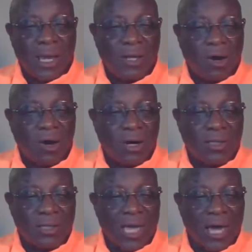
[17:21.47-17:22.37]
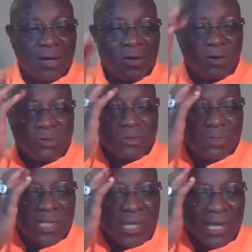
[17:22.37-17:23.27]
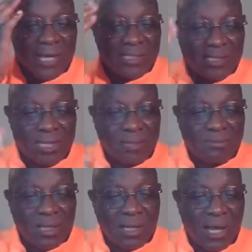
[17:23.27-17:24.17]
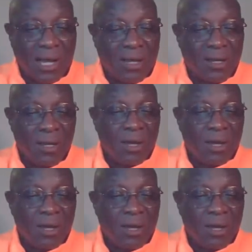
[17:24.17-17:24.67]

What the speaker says: and all other categories will take a steep decline